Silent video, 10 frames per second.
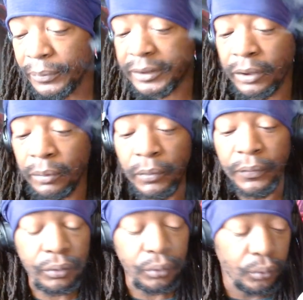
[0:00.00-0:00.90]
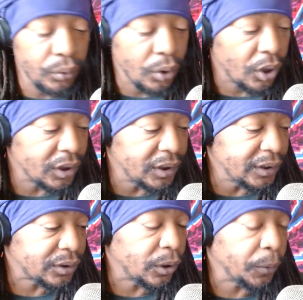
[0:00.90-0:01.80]
still moving through all of
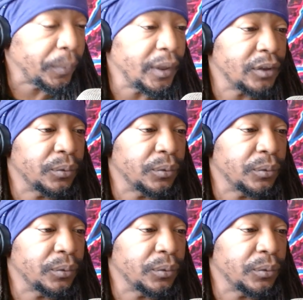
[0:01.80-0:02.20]
these terpenes.